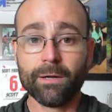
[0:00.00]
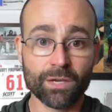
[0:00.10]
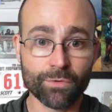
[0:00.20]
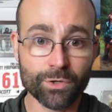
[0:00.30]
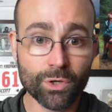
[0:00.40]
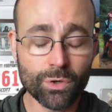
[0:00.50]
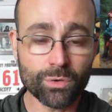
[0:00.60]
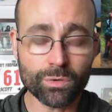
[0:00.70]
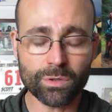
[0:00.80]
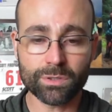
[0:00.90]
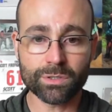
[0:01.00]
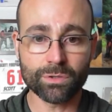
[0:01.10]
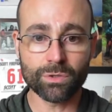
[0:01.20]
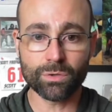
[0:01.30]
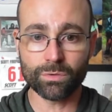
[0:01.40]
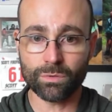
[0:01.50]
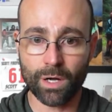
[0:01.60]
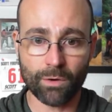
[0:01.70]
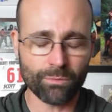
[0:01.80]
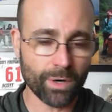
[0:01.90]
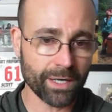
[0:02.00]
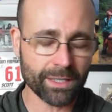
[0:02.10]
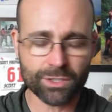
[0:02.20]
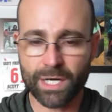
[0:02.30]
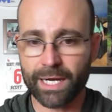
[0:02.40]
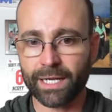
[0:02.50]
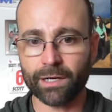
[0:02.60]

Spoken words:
If you're new to running and jogging,